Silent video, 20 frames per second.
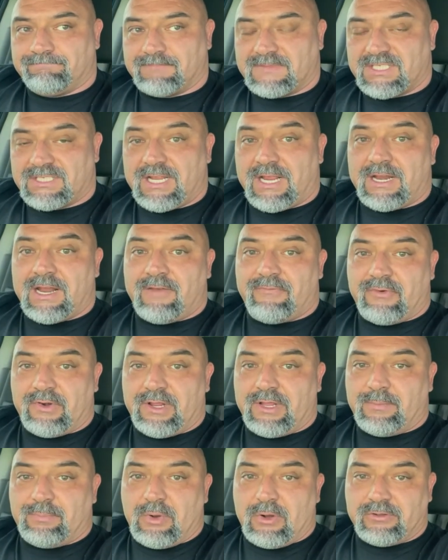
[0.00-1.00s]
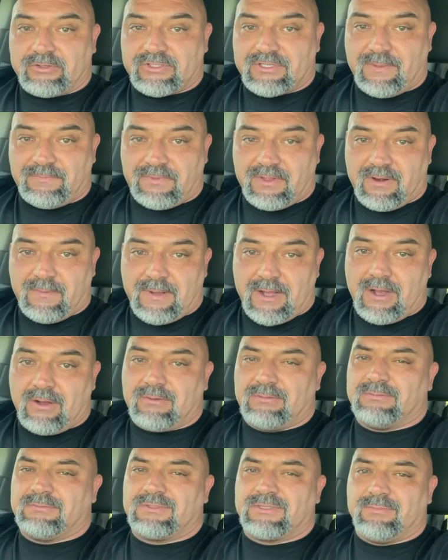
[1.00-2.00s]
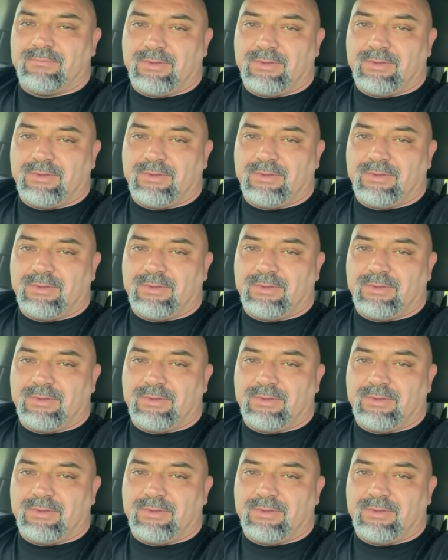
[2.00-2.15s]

Stan Efferding post something about some